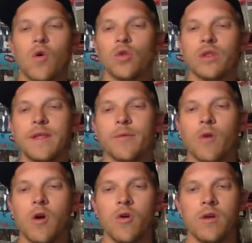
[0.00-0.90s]
only
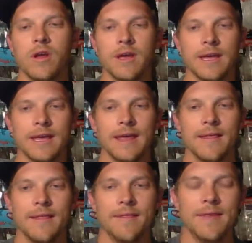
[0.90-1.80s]
thrown
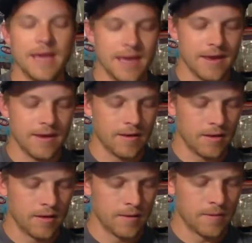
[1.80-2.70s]
the
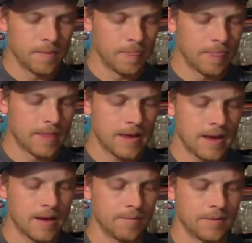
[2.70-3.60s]

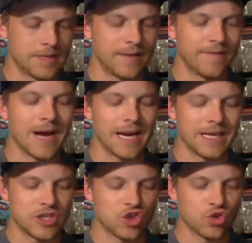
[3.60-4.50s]
um, Divine
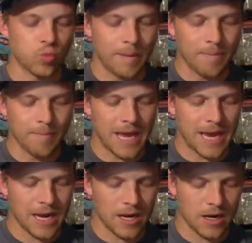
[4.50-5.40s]
Swim
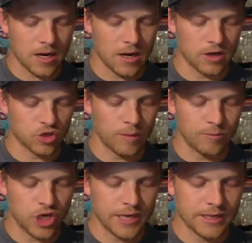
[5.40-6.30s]
Bait or Swim
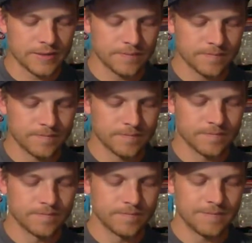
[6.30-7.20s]
Jigs
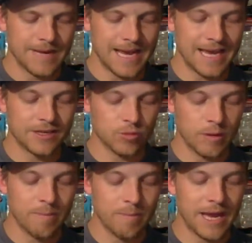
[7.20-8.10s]
and
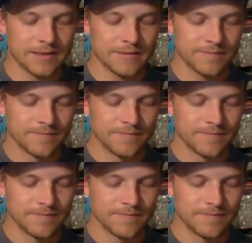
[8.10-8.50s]
Swim Baits.